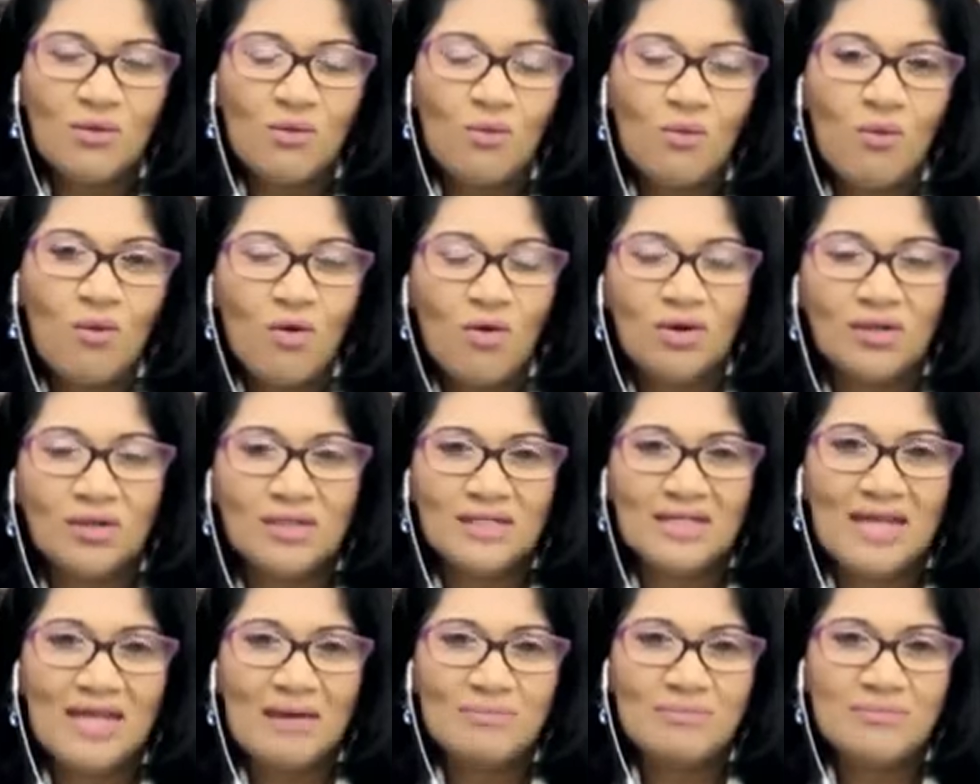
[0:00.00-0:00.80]
war
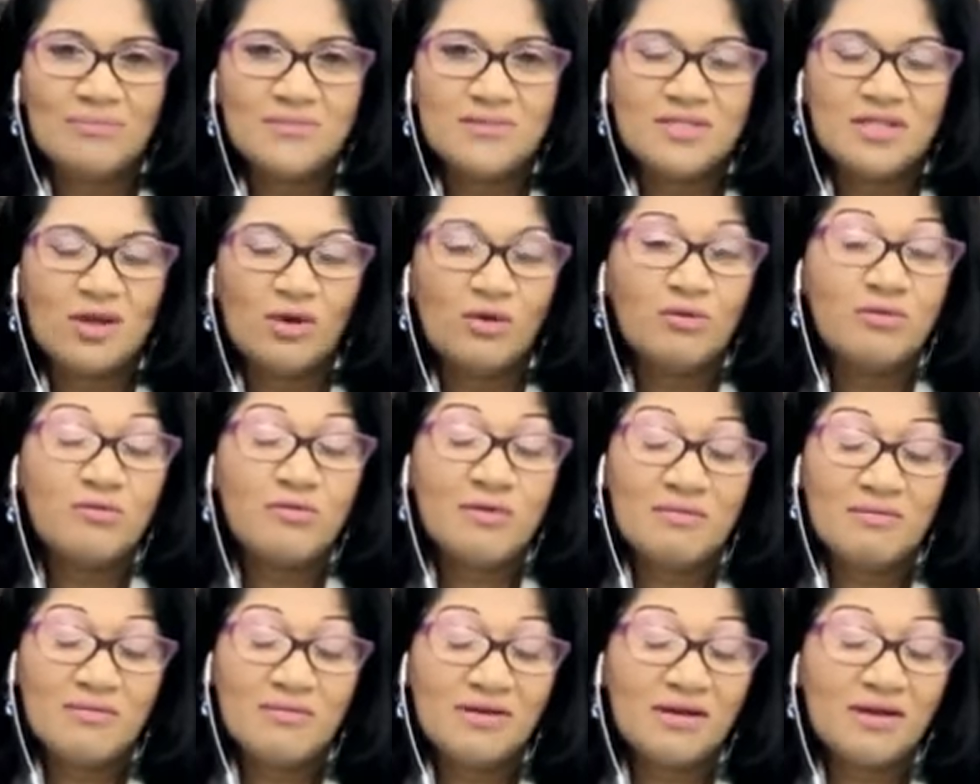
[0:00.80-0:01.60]
that happens. Now,
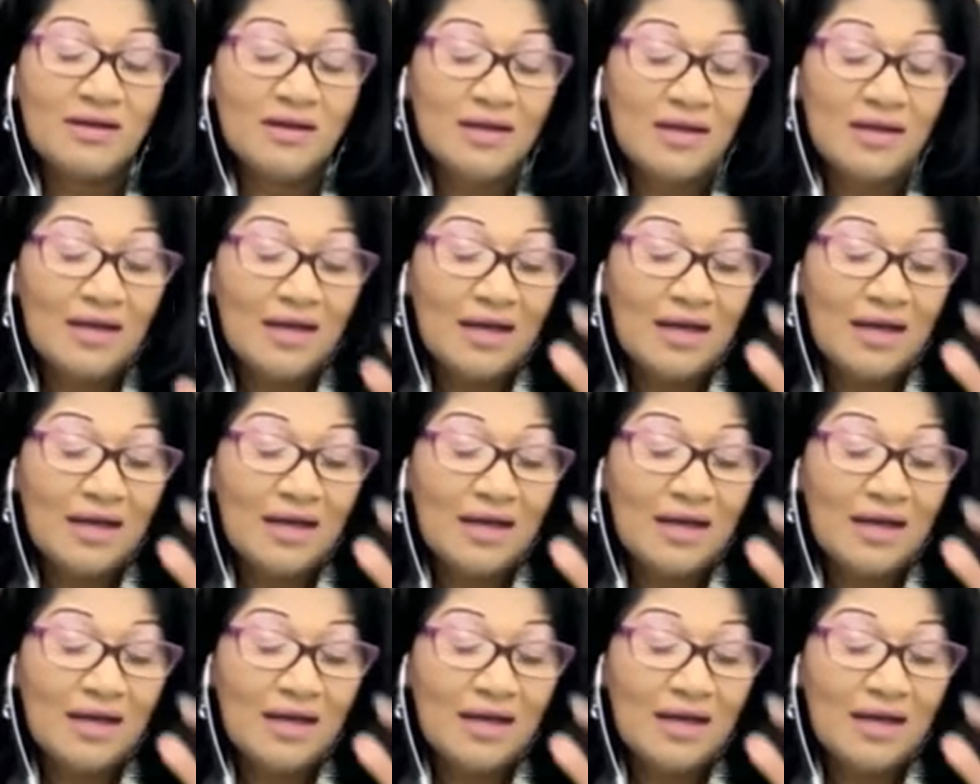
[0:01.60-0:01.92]
remember,